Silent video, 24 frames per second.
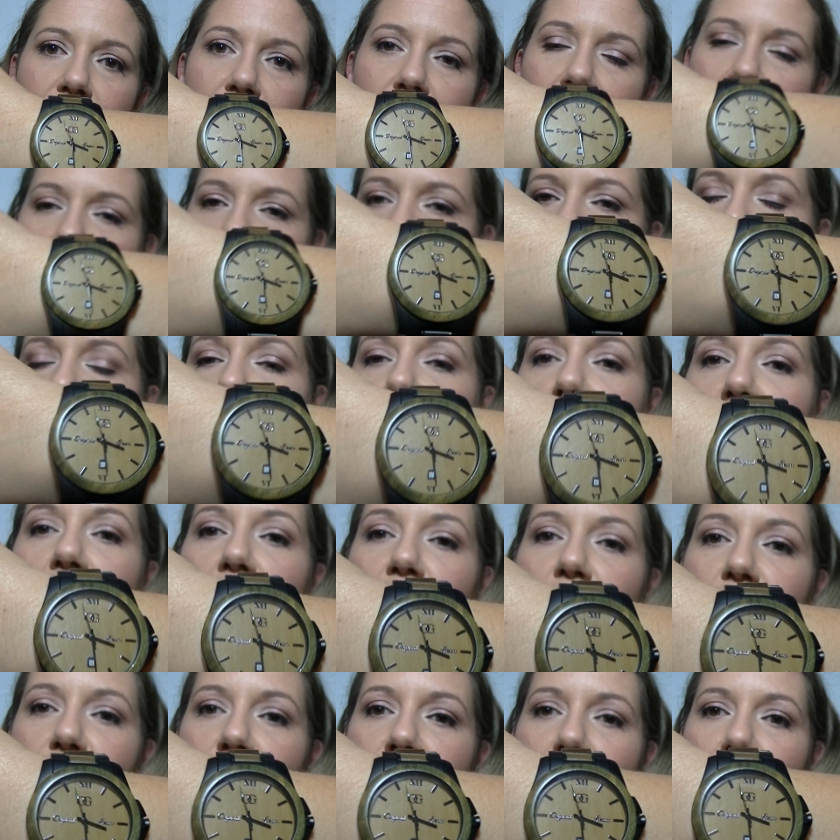and I
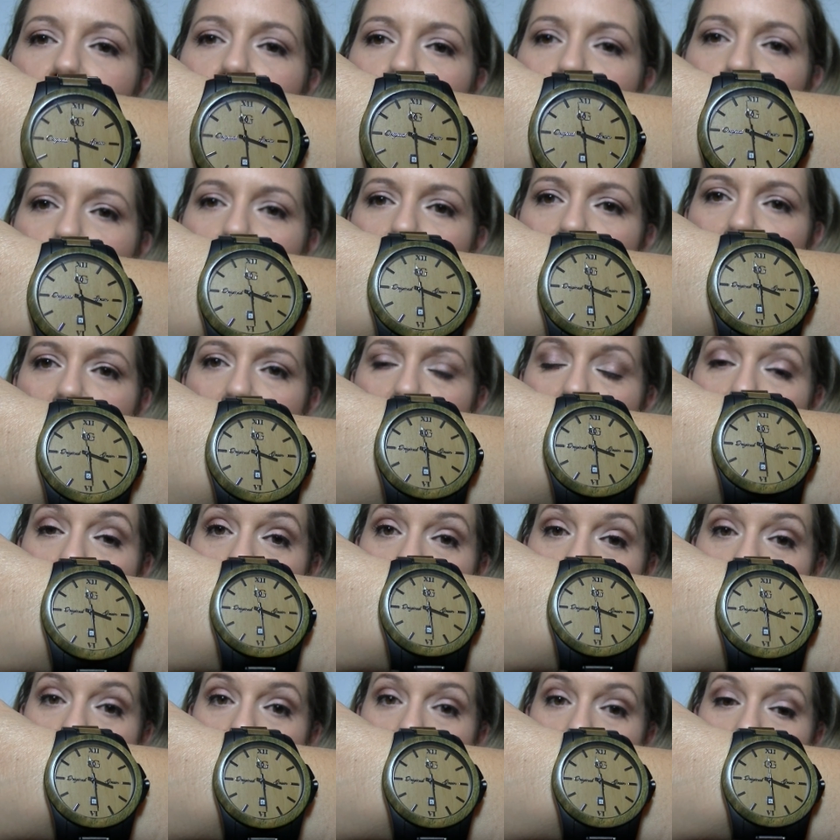love the way that
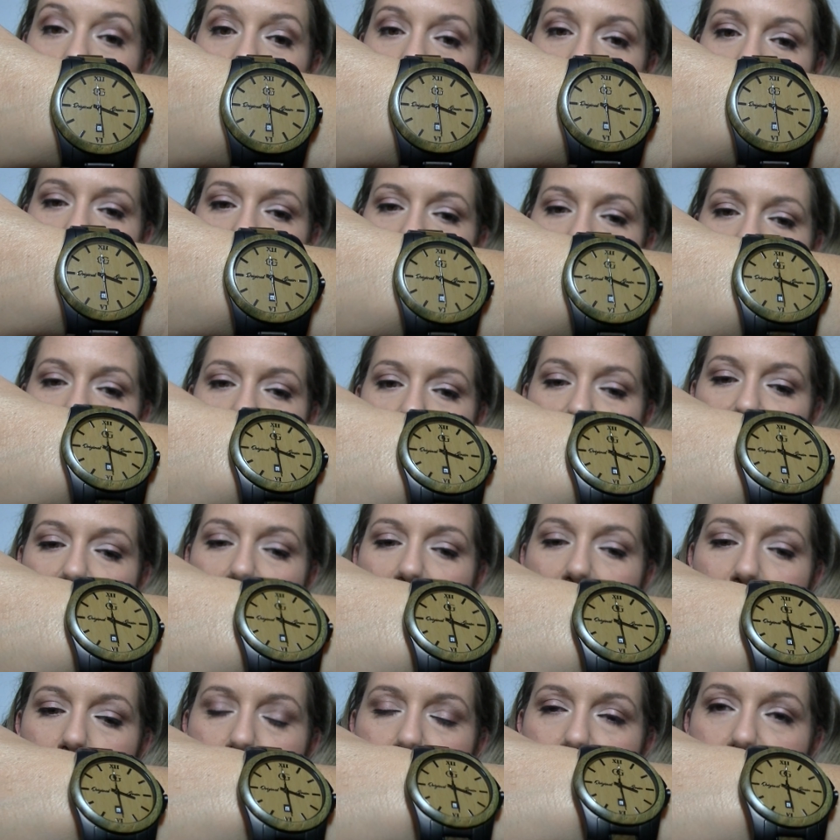this looks. I think it's
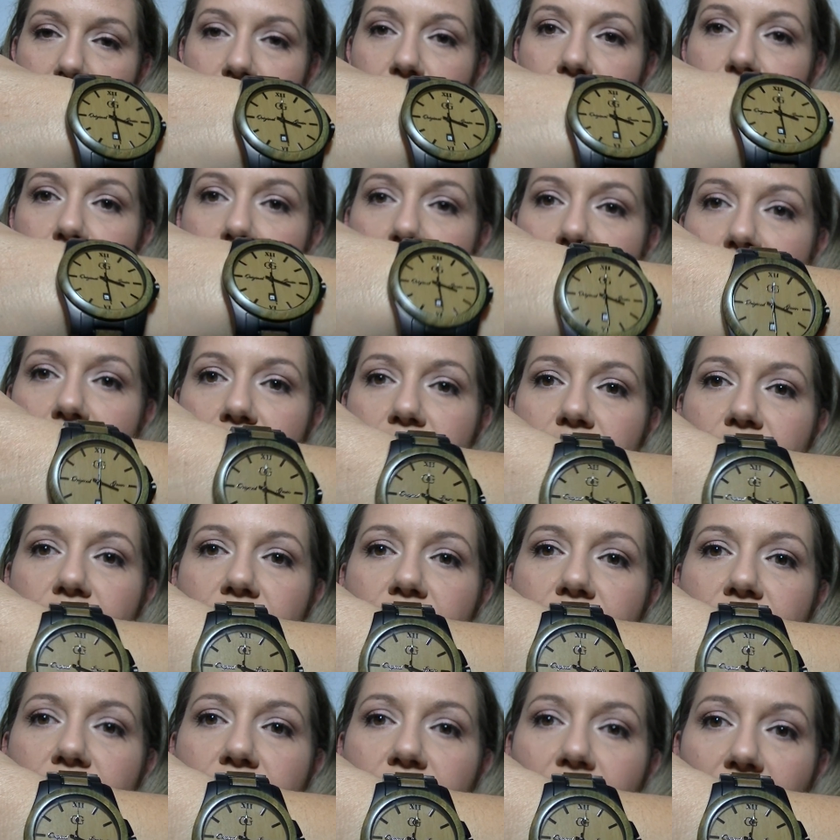absolutely
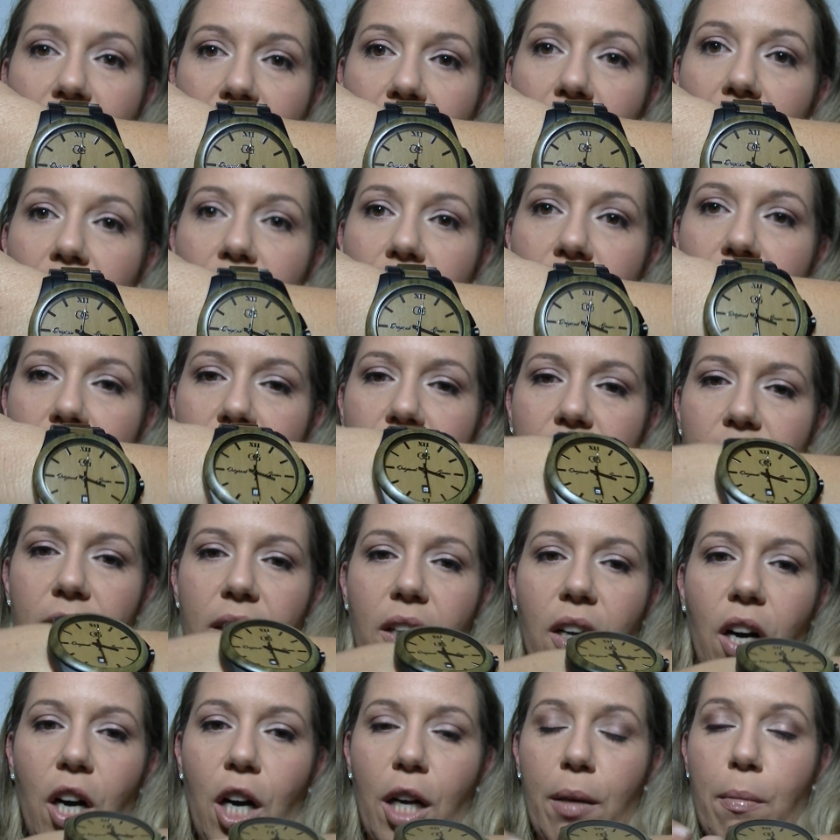stunning
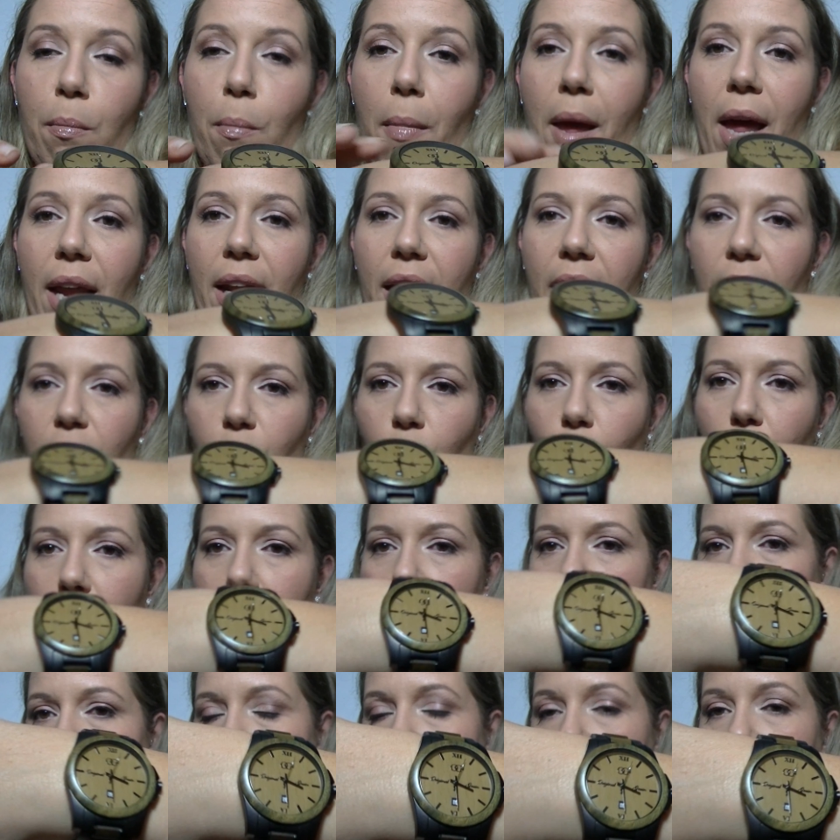on men and
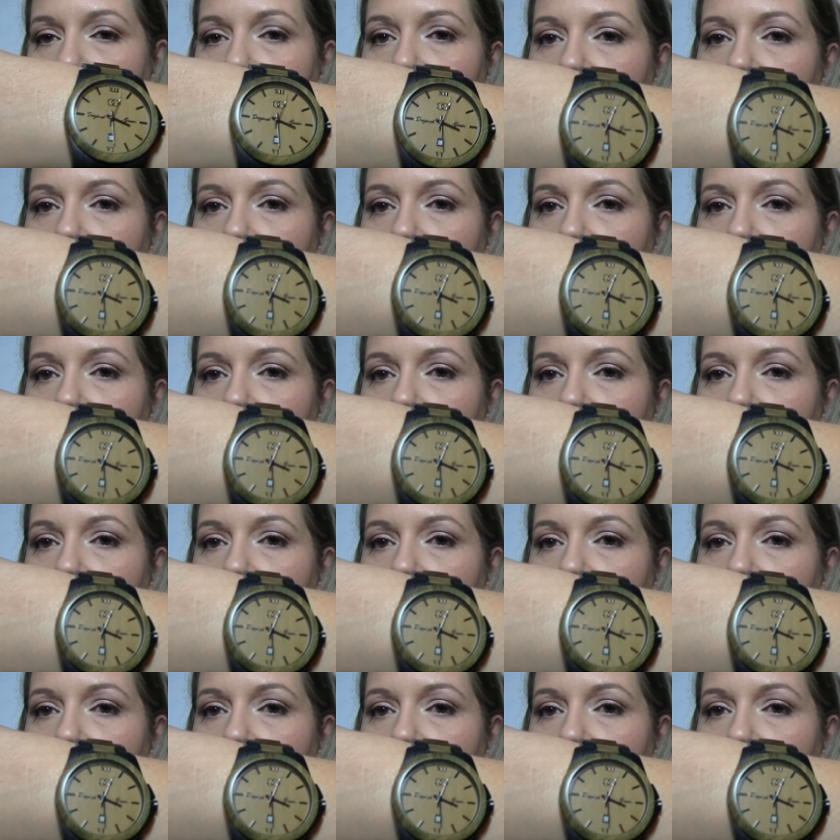women.